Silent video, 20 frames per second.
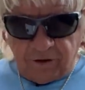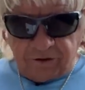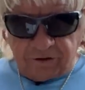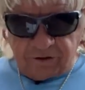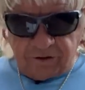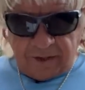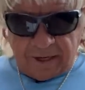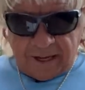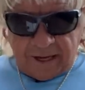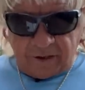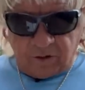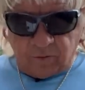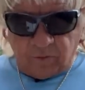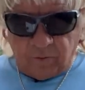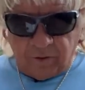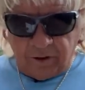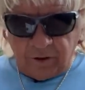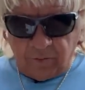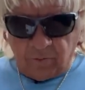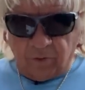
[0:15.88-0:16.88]
July
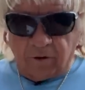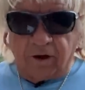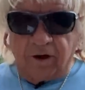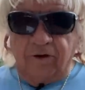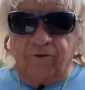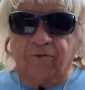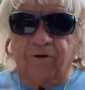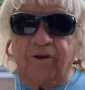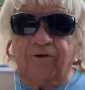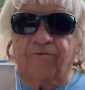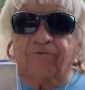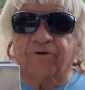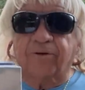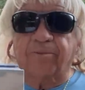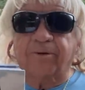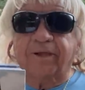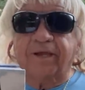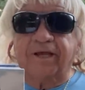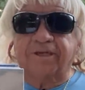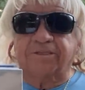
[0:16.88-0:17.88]
21, reading from
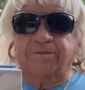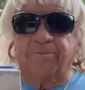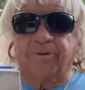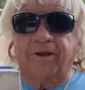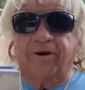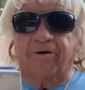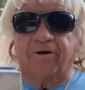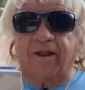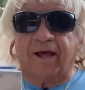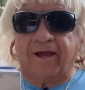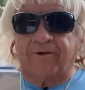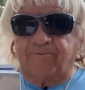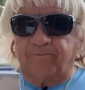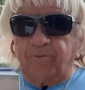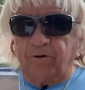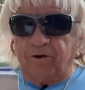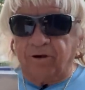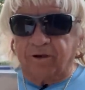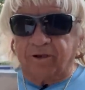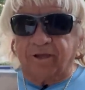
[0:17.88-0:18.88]
a Catch a Better Life
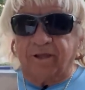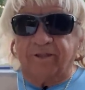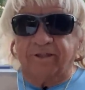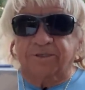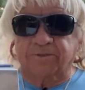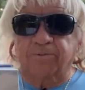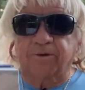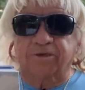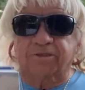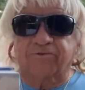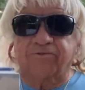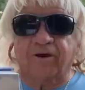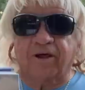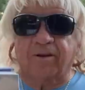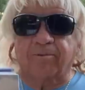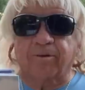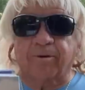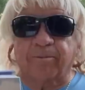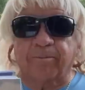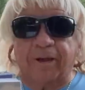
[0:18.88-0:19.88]
book. Uh, this book's
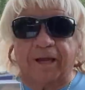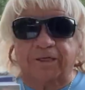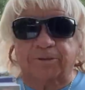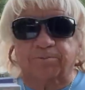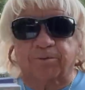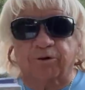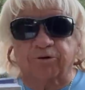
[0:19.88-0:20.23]
available at Bass Pro